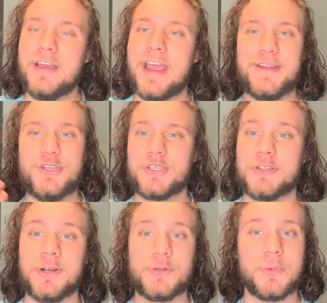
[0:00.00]
it just
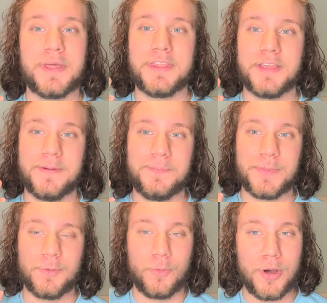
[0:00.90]
starts with
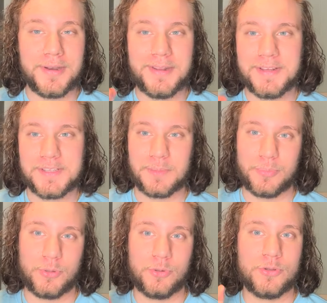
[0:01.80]
one
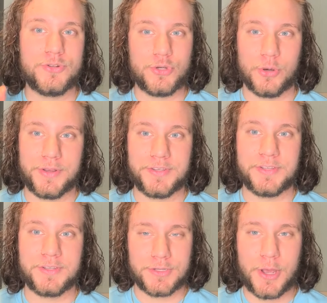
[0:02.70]
simple choice.
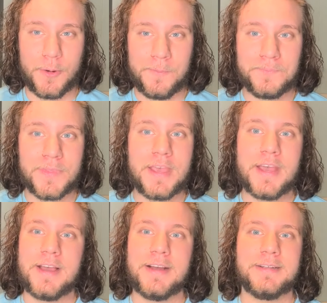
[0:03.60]
So
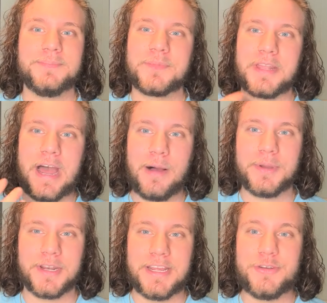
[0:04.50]
now I'm
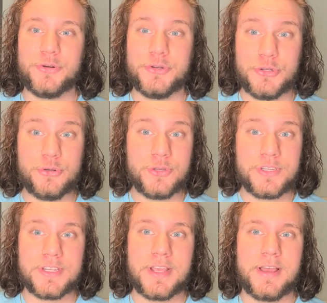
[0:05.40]
gonna
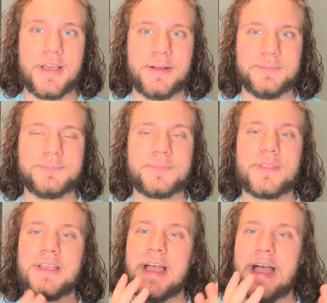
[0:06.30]
introduce
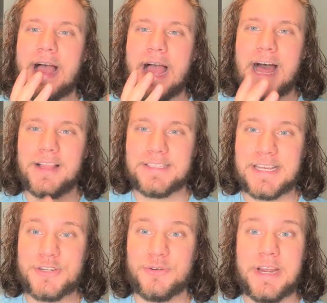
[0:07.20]

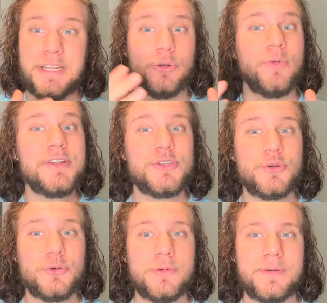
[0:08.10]
Alexandra and
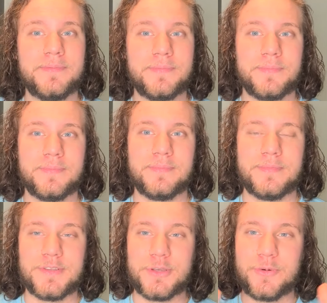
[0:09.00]
Lorenzo.
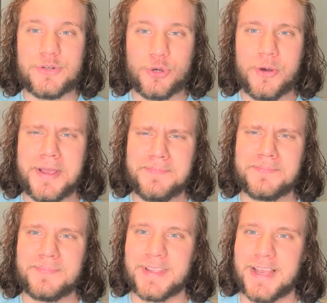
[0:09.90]
So enjoy,
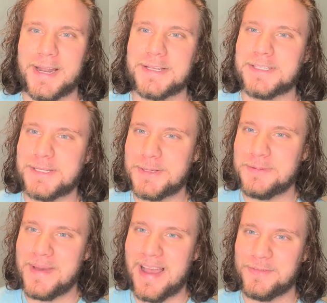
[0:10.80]
and I'll see
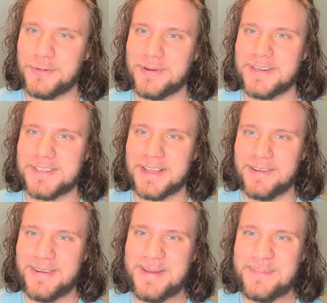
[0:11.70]
you afterwards.
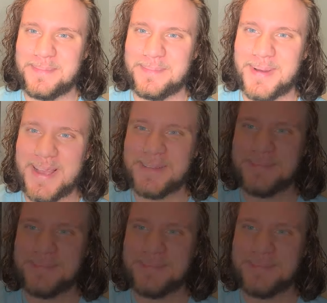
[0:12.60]
All right, bye.